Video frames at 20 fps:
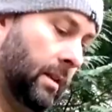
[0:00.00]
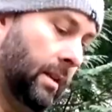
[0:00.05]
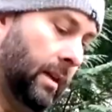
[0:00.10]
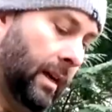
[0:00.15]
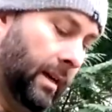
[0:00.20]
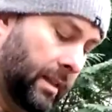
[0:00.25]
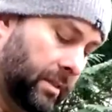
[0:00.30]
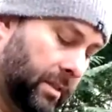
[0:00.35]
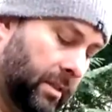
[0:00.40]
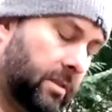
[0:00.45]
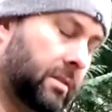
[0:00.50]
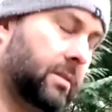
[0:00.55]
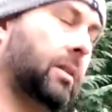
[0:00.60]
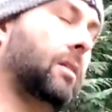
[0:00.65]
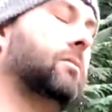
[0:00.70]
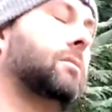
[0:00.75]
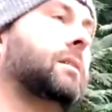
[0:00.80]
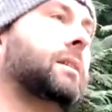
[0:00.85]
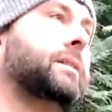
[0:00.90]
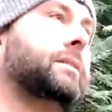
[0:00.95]
And this is
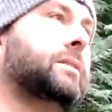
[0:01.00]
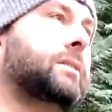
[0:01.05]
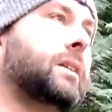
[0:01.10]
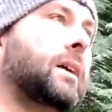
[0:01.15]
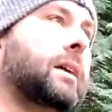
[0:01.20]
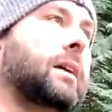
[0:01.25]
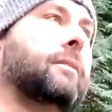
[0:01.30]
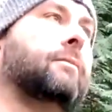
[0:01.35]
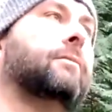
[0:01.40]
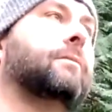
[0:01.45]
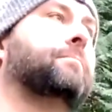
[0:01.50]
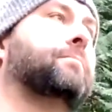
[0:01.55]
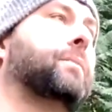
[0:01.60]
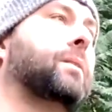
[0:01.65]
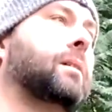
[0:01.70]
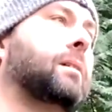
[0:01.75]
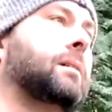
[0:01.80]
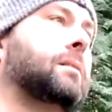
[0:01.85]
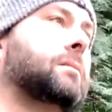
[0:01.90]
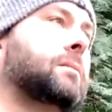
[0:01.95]
totally safe.
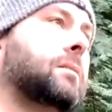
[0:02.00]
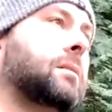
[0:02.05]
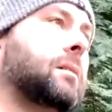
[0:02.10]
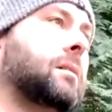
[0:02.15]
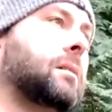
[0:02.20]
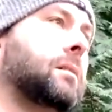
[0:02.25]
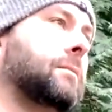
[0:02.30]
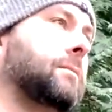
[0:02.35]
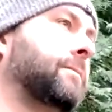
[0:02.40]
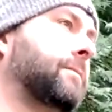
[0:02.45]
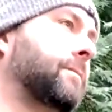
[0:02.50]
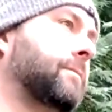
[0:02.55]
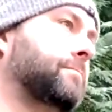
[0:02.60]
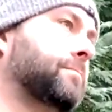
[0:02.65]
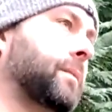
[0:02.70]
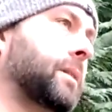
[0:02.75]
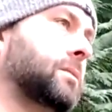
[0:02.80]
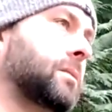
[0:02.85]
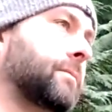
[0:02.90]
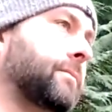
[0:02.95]
It's a
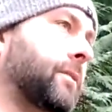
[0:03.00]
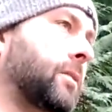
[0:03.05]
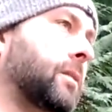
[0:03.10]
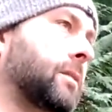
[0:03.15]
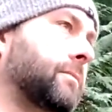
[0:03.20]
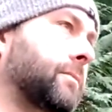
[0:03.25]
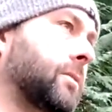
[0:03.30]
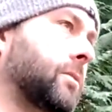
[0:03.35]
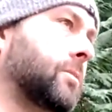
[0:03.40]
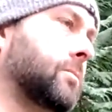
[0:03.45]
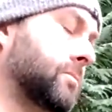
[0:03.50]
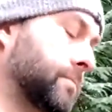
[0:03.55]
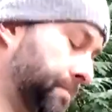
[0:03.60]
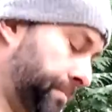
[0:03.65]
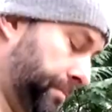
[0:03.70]
5-volt